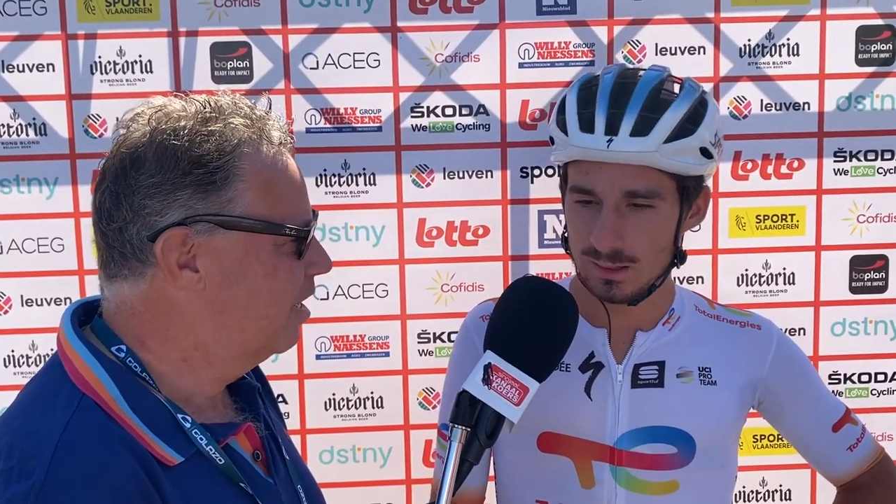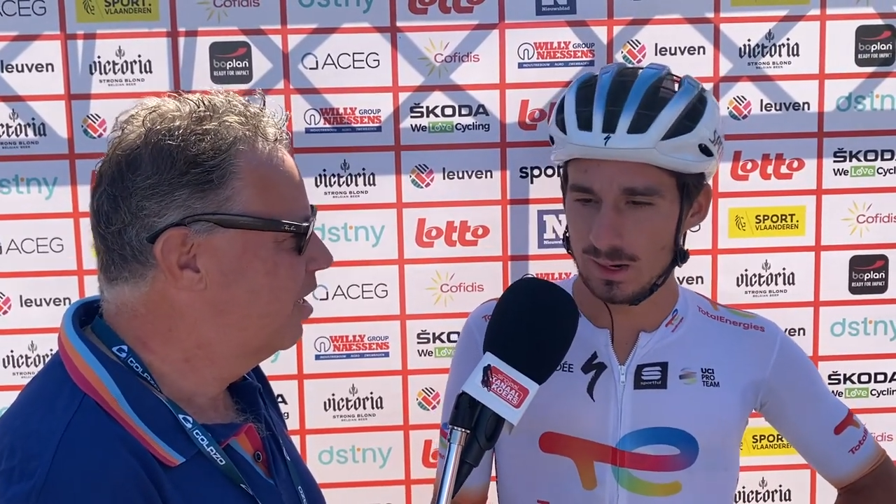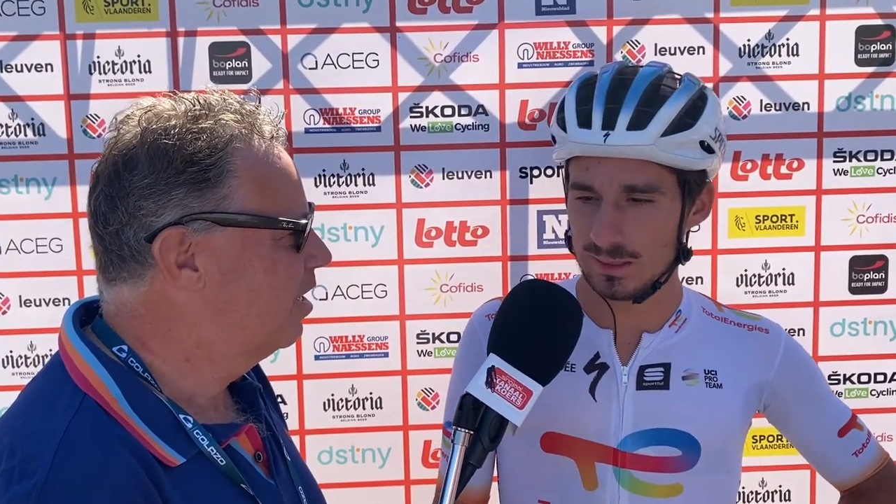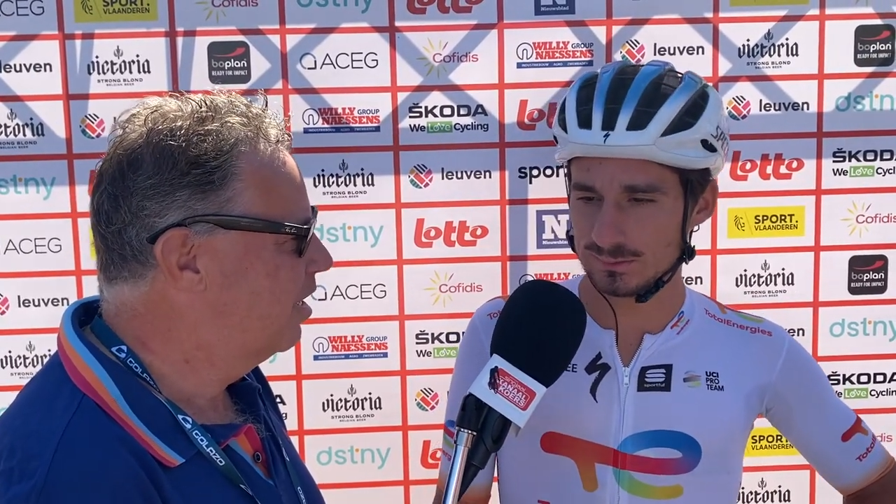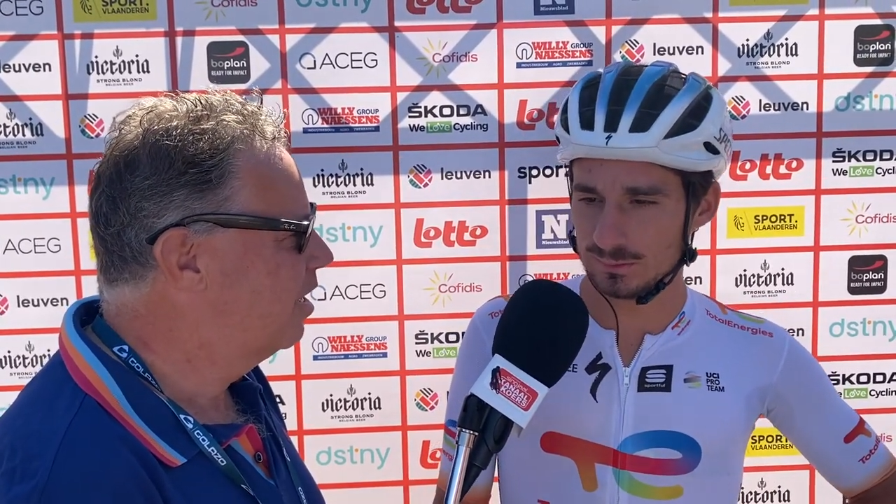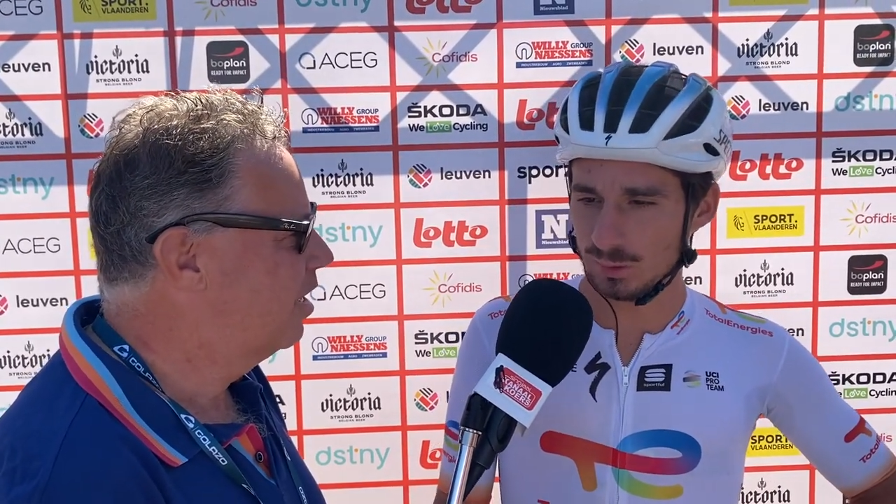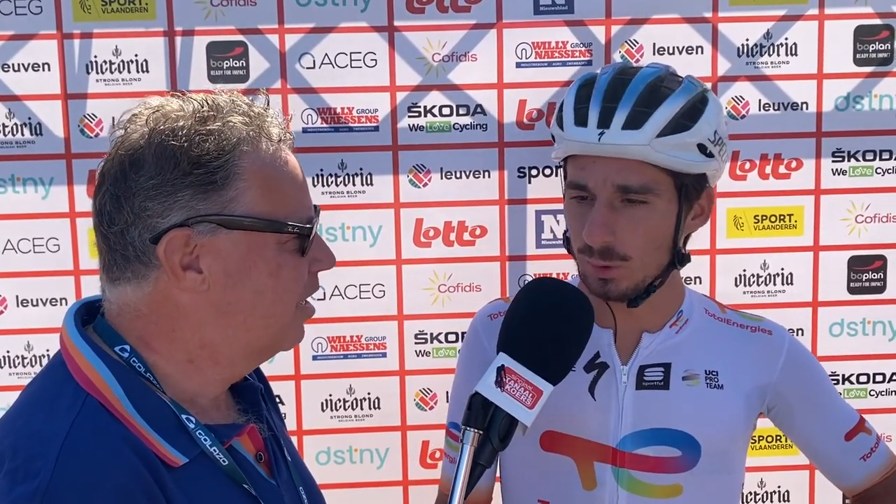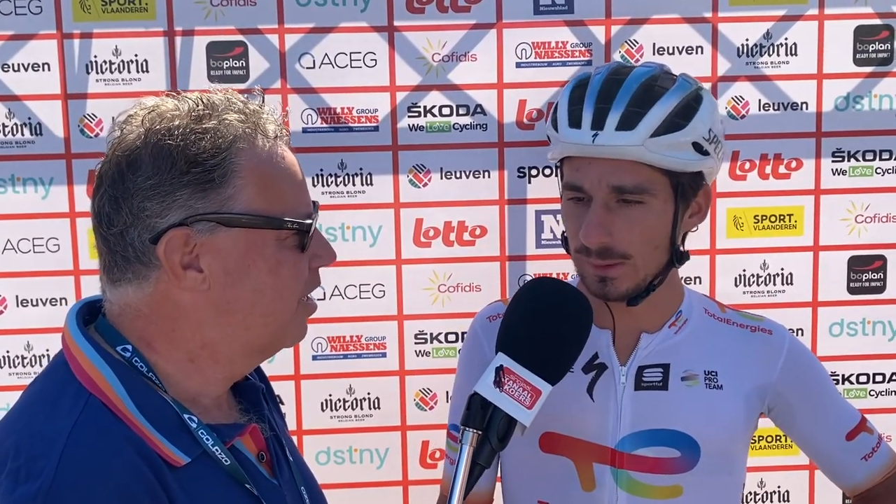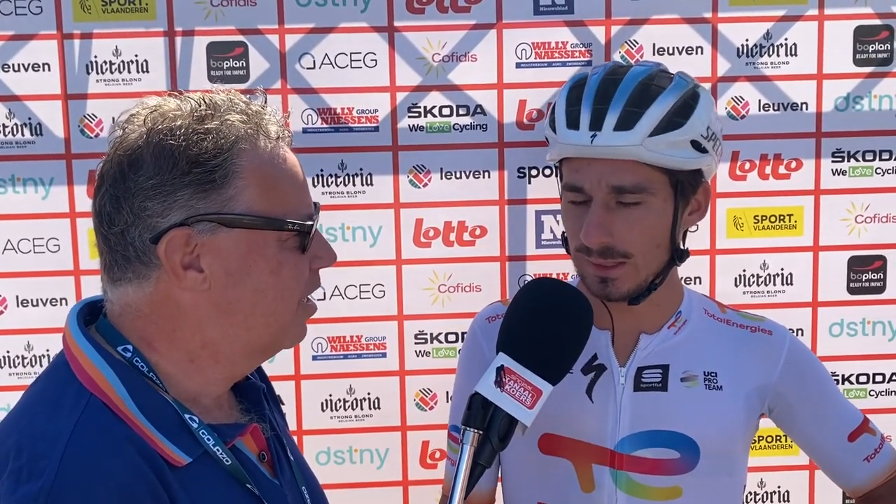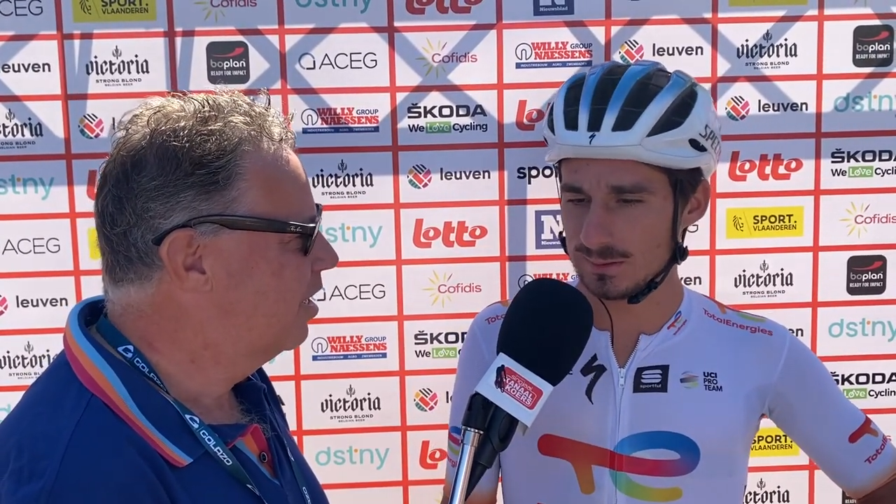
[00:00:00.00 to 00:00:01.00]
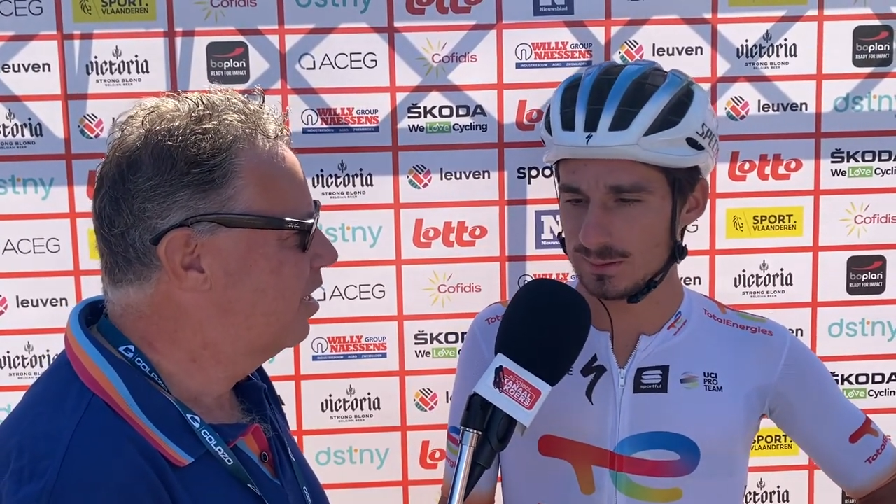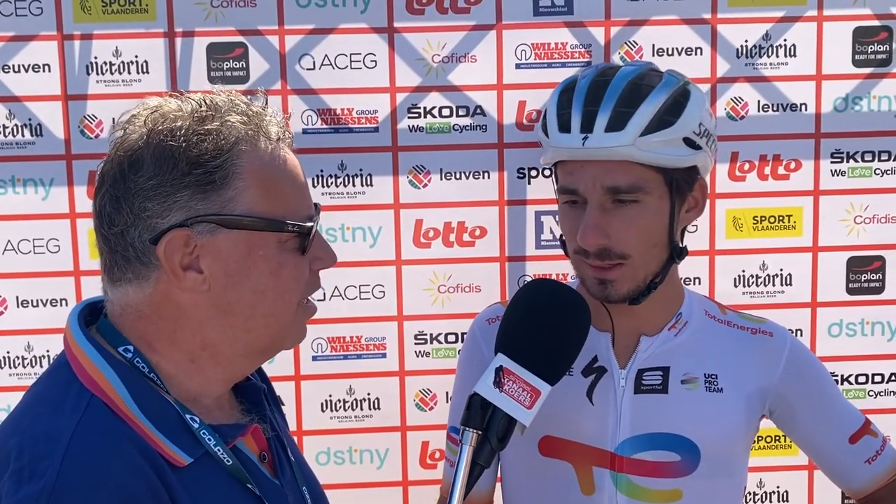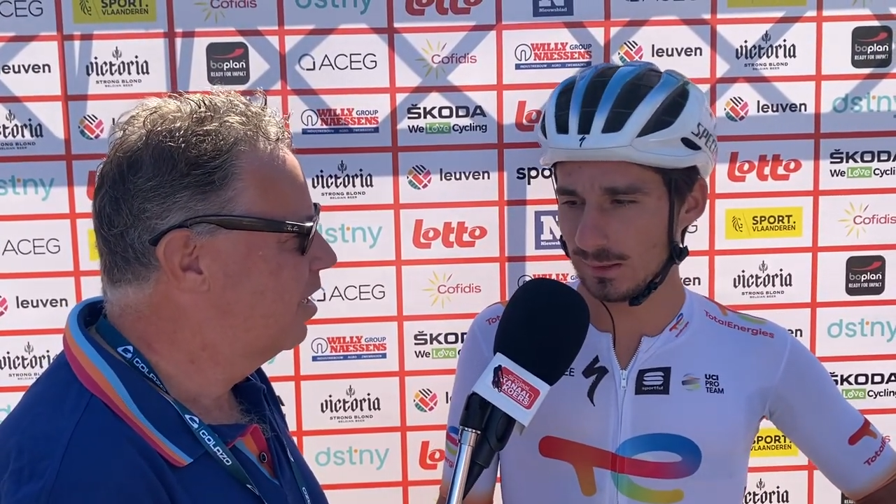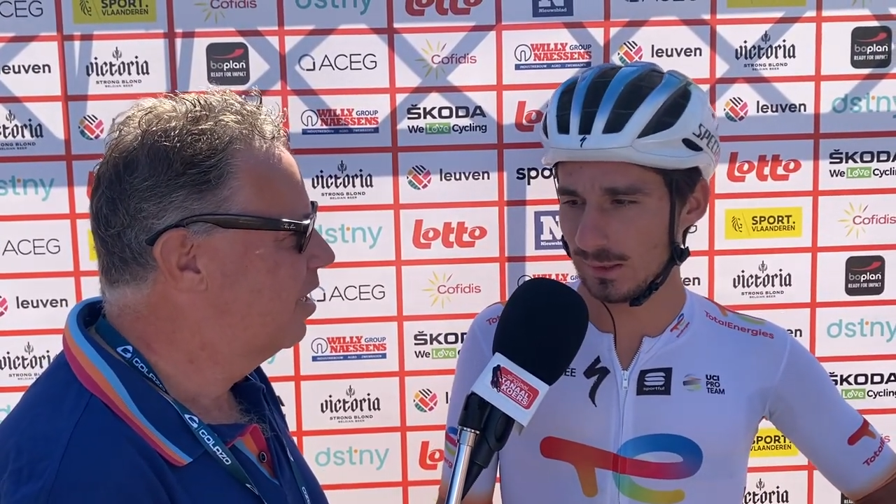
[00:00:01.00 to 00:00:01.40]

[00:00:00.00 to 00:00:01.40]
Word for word: last three weeks and